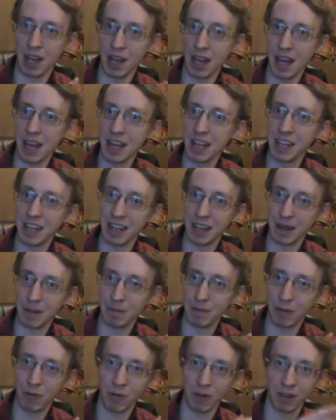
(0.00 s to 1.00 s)
an egg in
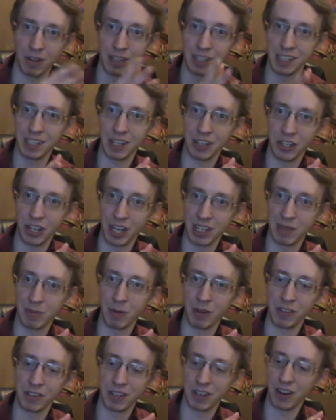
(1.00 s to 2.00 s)
him, or at least a chest
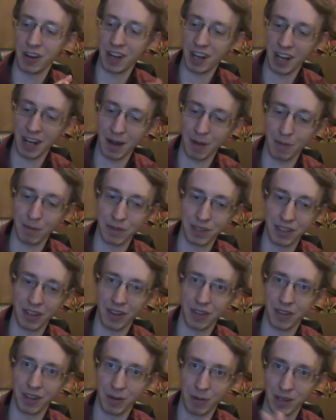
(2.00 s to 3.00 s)
burster in him,
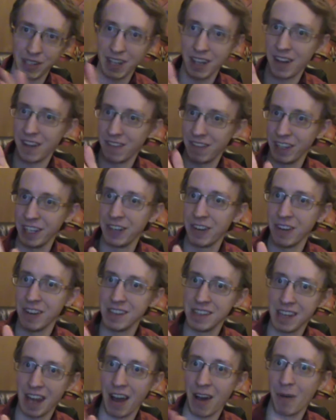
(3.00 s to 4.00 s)
so there was enough
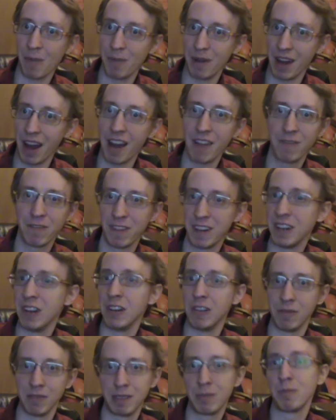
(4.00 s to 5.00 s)
lingering doubt, but I
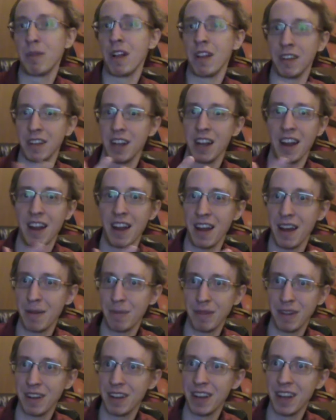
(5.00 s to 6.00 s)
figured it was probably going to
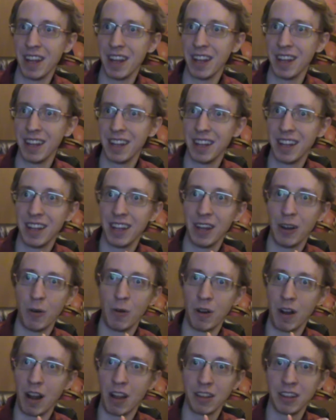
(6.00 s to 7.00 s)
happen.
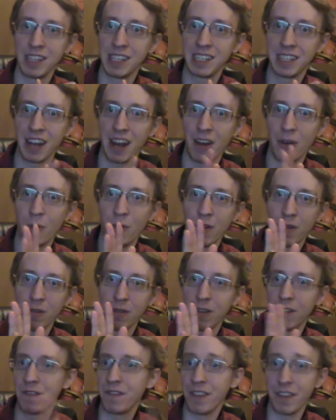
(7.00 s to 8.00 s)
Or at least,
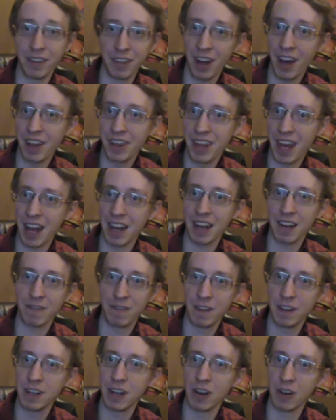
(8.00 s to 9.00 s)
if not that, I
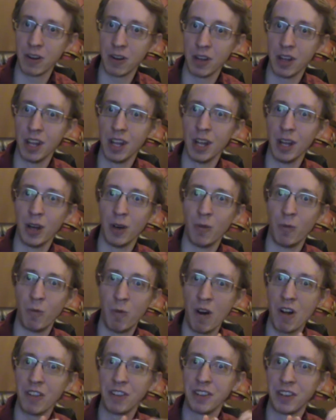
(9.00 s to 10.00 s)
figured
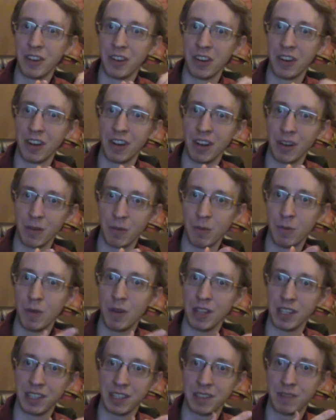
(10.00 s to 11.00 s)
Walter
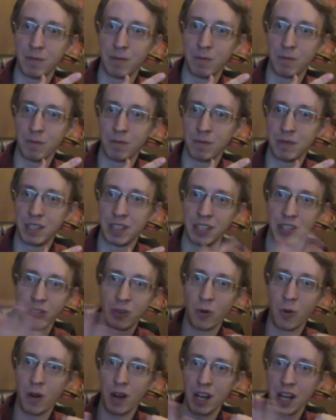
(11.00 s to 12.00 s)
was
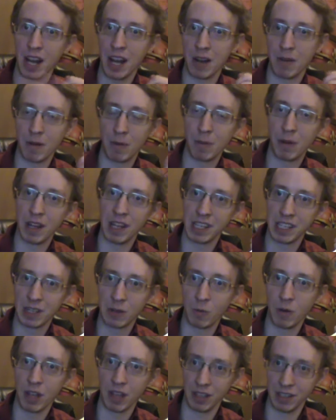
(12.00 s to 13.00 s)
destroyed and
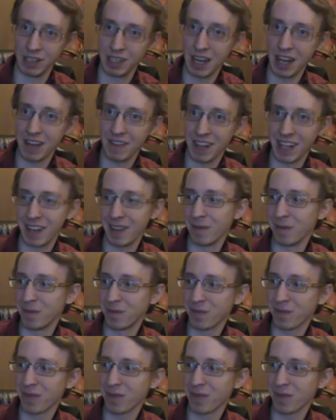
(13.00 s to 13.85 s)
replaced with David.